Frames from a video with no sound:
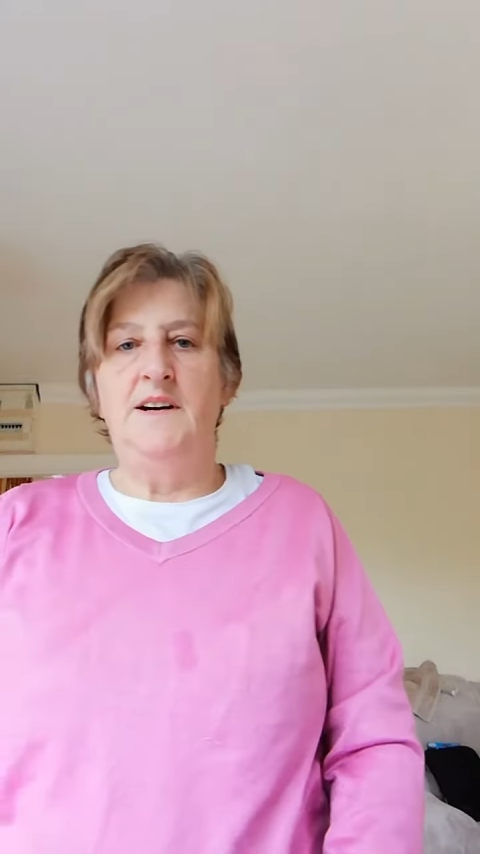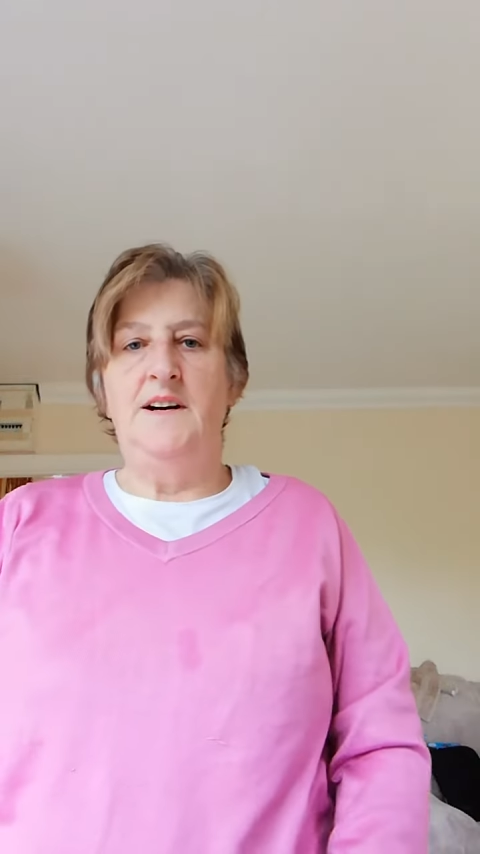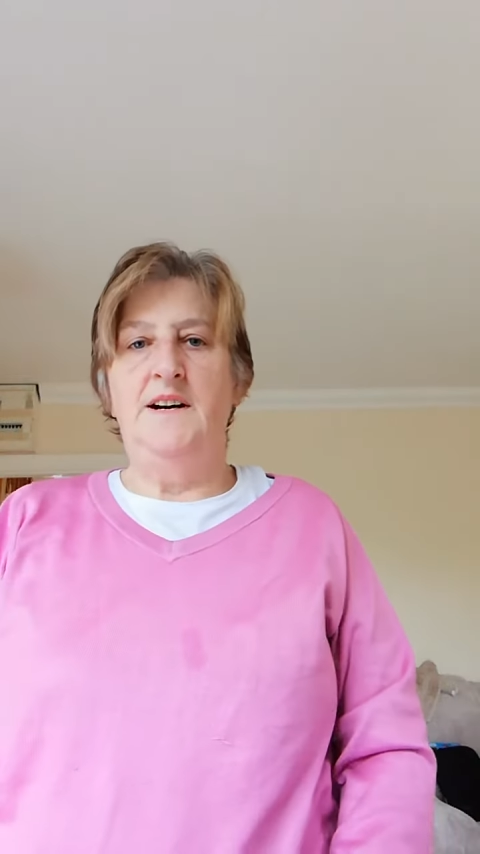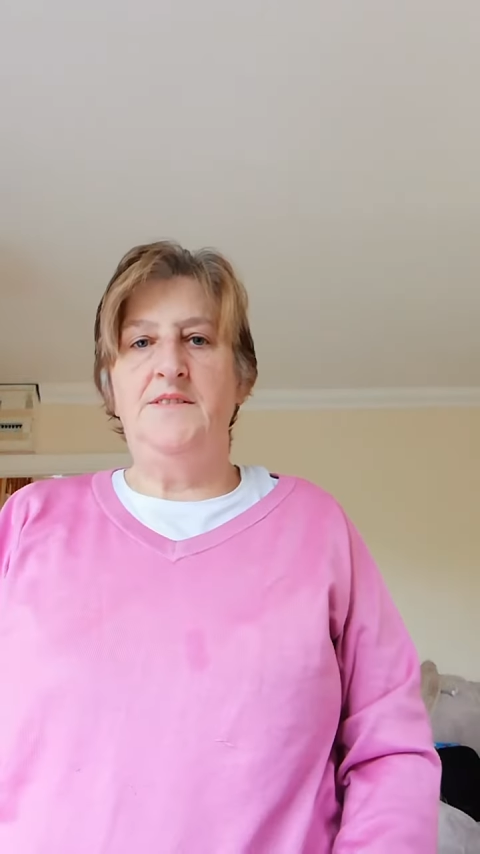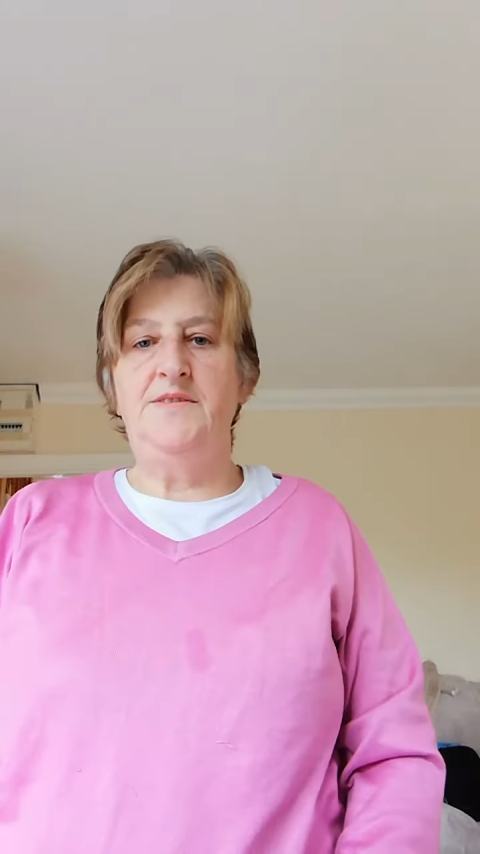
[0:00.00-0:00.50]

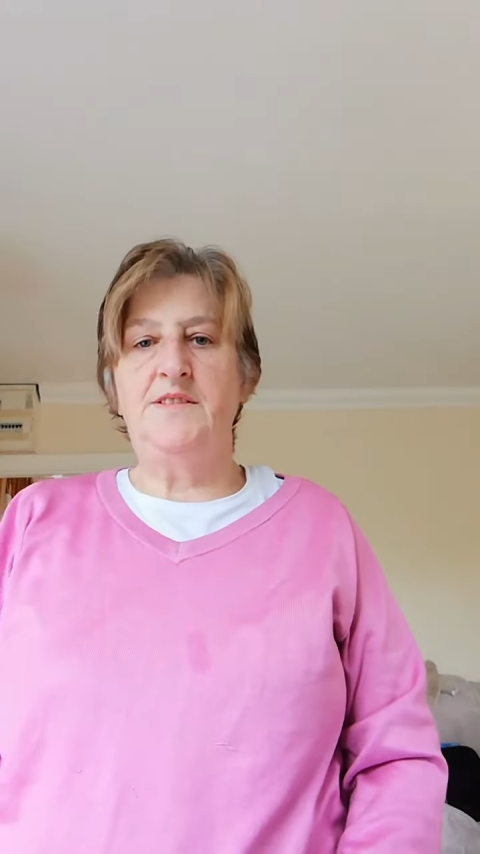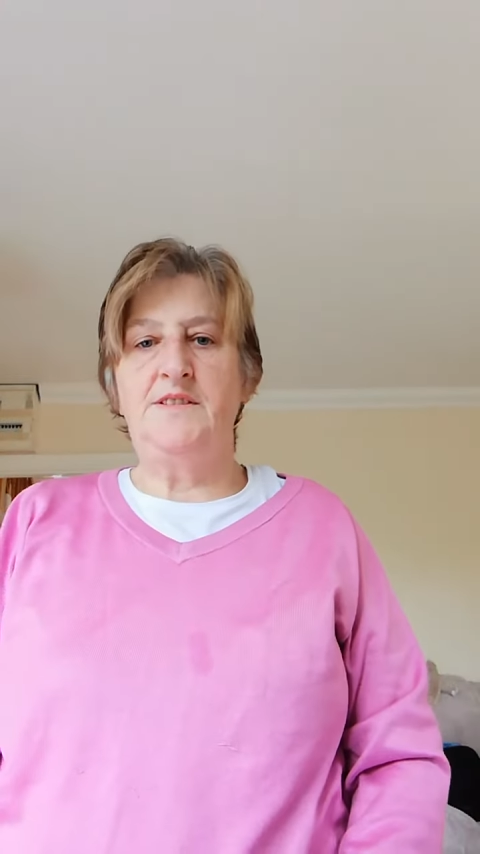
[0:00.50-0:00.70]
Off the